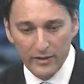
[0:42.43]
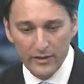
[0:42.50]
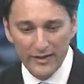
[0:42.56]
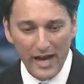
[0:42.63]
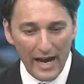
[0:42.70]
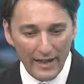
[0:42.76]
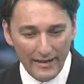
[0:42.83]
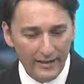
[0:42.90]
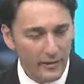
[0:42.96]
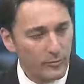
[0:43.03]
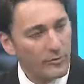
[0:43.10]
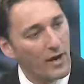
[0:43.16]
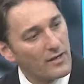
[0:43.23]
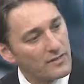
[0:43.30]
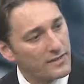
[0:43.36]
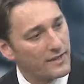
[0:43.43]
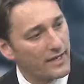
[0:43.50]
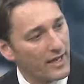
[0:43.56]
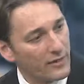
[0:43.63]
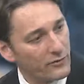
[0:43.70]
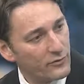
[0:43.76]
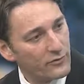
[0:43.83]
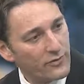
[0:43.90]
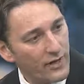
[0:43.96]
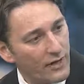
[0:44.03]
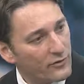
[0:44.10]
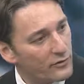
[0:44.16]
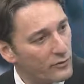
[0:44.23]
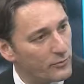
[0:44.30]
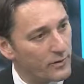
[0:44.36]
The ideal prostate cancer
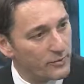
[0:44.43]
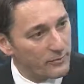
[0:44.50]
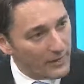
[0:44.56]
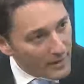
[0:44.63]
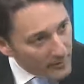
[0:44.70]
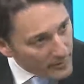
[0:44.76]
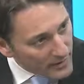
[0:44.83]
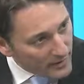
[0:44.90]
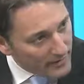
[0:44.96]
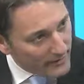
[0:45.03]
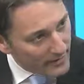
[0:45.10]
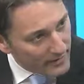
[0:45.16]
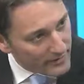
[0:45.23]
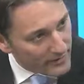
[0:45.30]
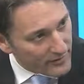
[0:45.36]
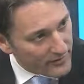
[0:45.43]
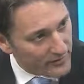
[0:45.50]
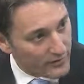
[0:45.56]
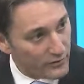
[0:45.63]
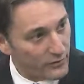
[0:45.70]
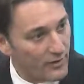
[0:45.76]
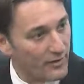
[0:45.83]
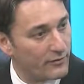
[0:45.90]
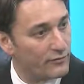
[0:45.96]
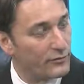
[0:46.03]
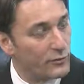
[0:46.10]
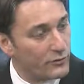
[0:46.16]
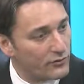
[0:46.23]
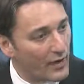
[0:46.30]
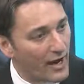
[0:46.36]
test should be minimally invasive. It should have
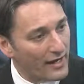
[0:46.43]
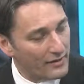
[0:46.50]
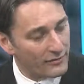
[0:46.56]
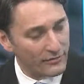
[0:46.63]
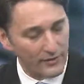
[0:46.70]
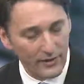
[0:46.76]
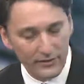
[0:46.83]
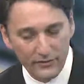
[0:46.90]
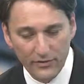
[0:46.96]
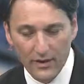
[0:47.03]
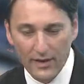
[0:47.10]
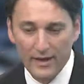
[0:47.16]
few side effects.